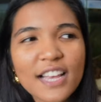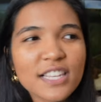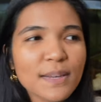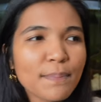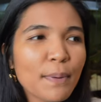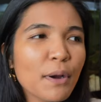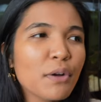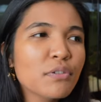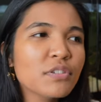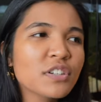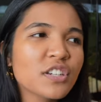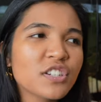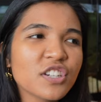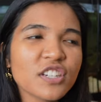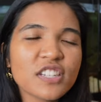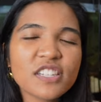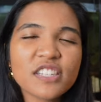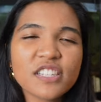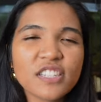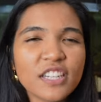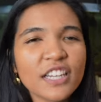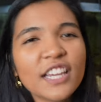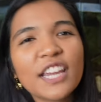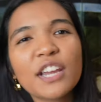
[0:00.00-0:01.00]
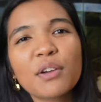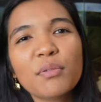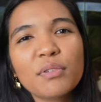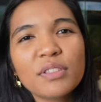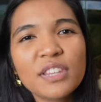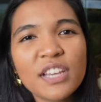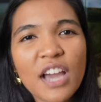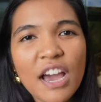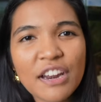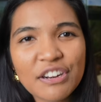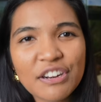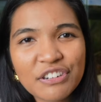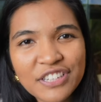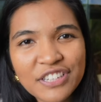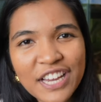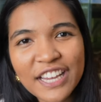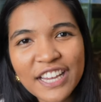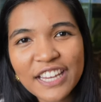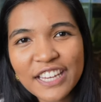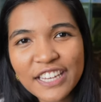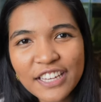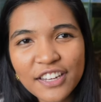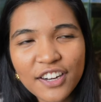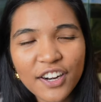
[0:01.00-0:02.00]
as opposed to just sticking with the
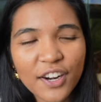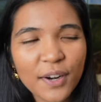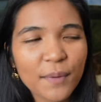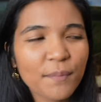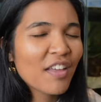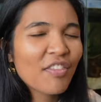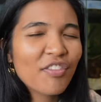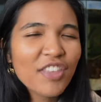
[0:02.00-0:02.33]
undertank heater.